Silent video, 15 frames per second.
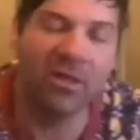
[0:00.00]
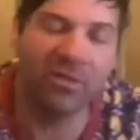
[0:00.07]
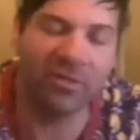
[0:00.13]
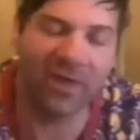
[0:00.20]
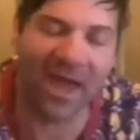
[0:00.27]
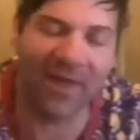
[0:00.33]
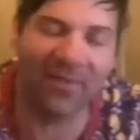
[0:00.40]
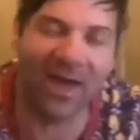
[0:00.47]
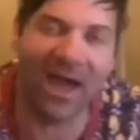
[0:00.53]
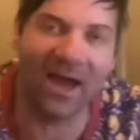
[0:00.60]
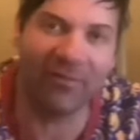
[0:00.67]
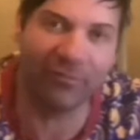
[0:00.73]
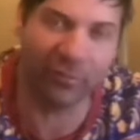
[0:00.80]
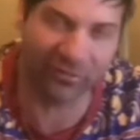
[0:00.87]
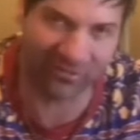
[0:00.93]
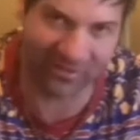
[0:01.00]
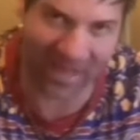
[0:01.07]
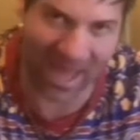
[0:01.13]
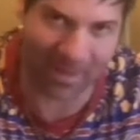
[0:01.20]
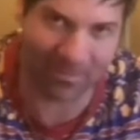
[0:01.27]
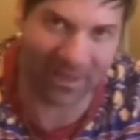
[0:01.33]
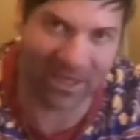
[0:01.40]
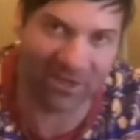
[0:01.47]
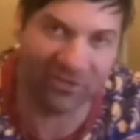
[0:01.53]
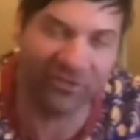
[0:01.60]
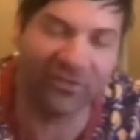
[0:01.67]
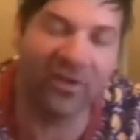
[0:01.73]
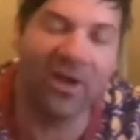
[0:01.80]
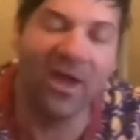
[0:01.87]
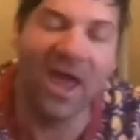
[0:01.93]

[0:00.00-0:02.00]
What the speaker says: the other half was damaged,